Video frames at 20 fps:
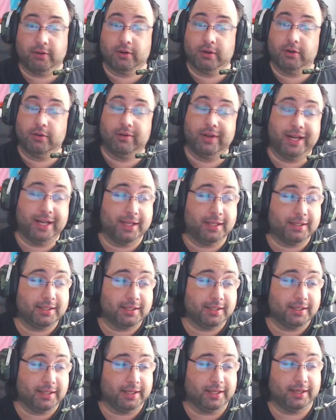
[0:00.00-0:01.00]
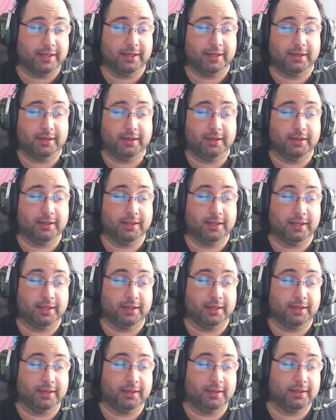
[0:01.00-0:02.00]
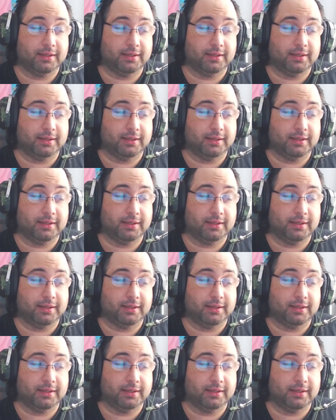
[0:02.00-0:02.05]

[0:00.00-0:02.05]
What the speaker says: annoyance than